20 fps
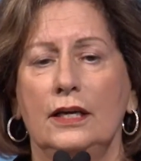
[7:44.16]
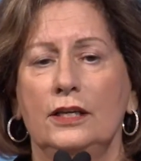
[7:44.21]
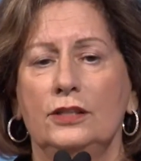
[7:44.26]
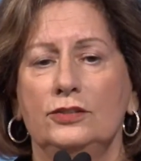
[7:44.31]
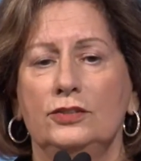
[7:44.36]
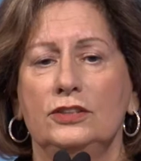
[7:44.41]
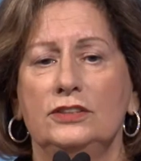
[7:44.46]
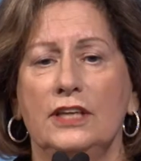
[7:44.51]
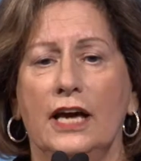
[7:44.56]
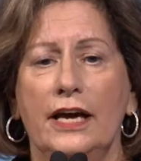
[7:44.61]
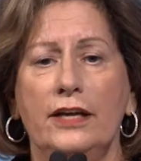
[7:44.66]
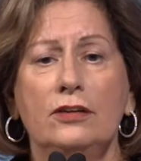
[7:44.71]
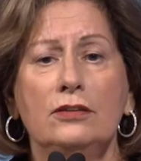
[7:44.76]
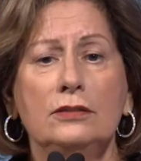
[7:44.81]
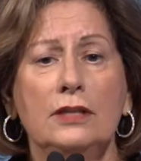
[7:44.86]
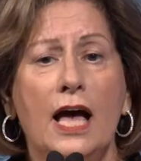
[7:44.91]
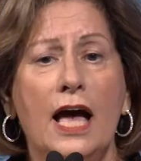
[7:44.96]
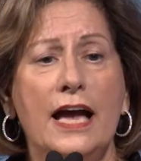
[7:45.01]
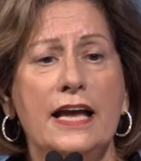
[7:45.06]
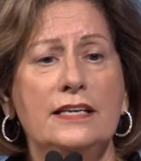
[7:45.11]
to Title
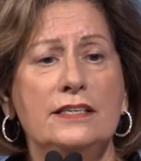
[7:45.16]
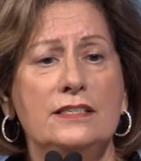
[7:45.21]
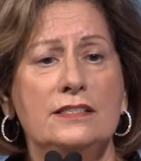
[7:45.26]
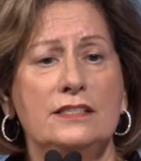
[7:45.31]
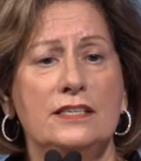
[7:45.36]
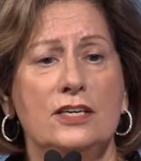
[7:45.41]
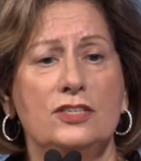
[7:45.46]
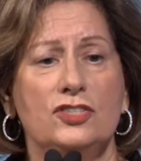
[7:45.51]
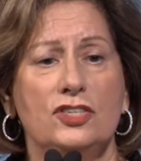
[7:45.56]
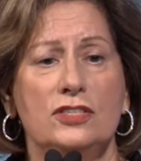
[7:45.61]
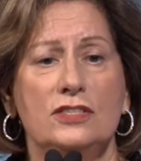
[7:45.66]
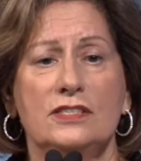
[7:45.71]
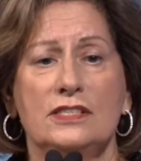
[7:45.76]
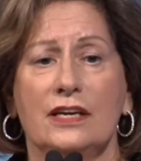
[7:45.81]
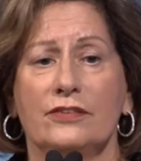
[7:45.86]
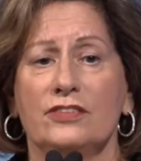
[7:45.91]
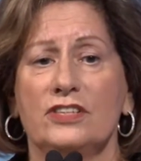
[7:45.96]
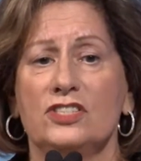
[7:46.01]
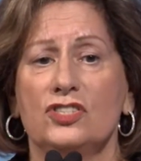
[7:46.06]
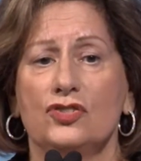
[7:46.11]
IX decisions that
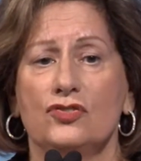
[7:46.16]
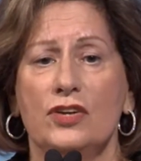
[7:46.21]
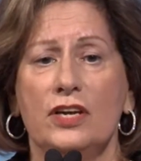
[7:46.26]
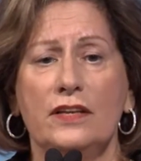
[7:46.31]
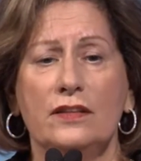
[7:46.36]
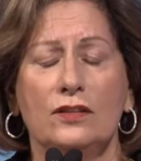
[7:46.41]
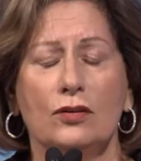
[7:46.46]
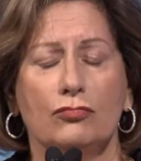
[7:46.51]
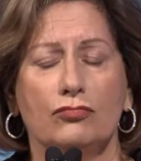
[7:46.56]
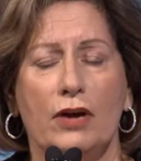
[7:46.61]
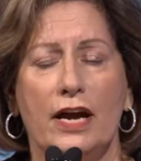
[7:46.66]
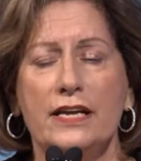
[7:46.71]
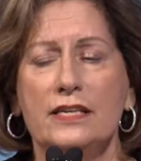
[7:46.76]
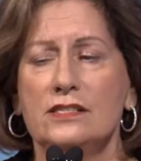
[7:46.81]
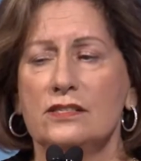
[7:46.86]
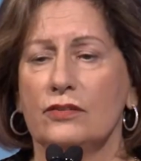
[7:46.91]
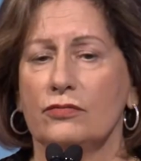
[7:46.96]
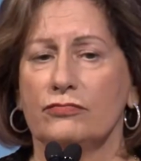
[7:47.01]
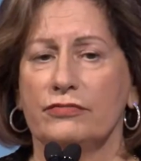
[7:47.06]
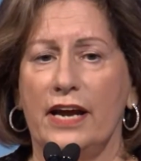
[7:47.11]
restrict the rights
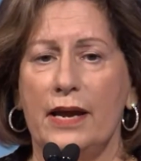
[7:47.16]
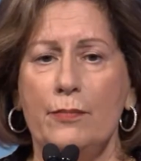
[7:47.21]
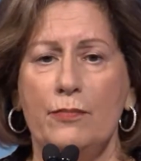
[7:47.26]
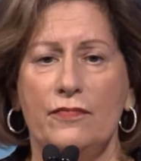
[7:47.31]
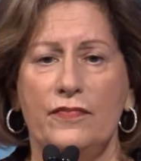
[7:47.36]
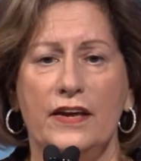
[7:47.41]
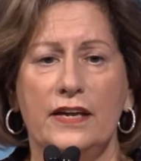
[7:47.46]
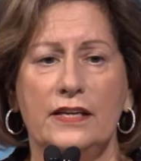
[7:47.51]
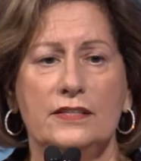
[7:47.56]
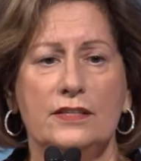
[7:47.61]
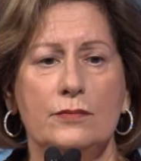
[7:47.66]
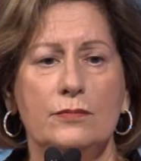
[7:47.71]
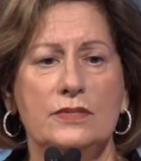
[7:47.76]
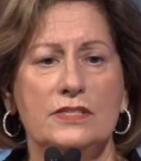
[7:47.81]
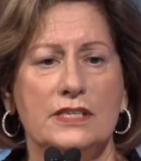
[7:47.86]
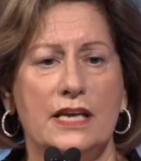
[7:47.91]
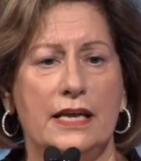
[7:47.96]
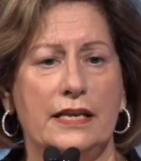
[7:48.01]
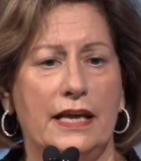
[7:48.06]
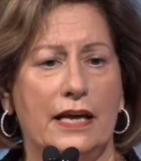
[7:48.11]
of rape victims
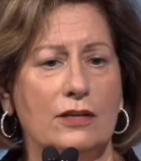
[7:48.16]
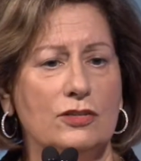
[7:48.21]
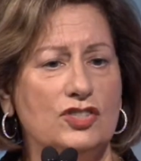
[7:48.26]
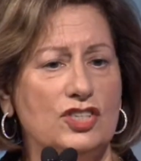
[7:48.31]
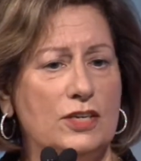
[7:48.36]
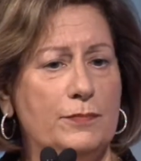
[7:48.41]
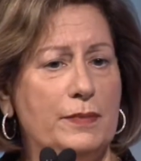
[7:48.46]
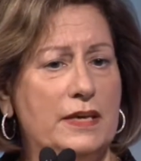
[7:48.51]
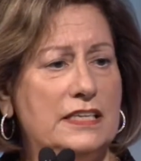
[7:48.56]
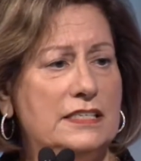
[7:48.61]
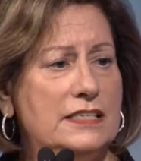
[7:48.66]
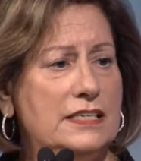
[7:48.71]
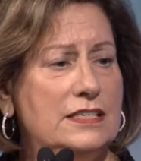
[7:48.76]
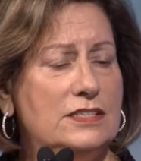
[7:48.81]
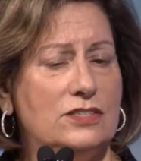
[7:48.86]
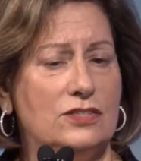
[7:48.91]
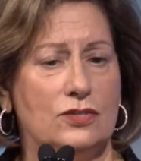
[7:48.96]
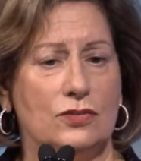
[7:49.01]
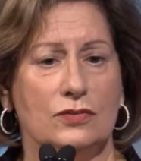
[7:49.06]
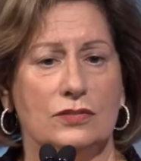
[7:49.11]
and LGBT
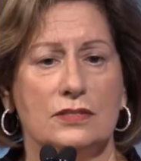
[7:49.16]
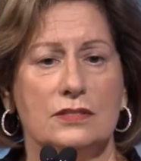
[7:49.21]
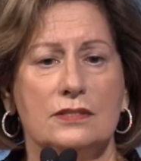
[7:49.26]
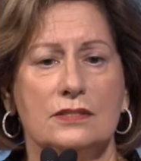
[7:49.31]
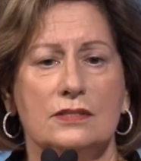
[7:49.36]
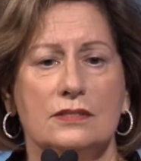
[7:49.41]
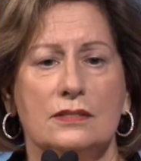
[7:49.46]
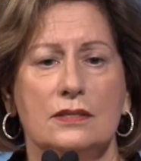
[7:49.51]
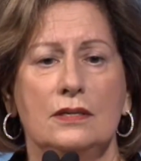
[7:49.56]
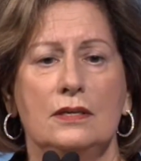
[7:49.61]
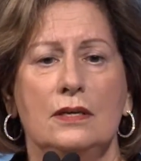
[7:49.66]
students,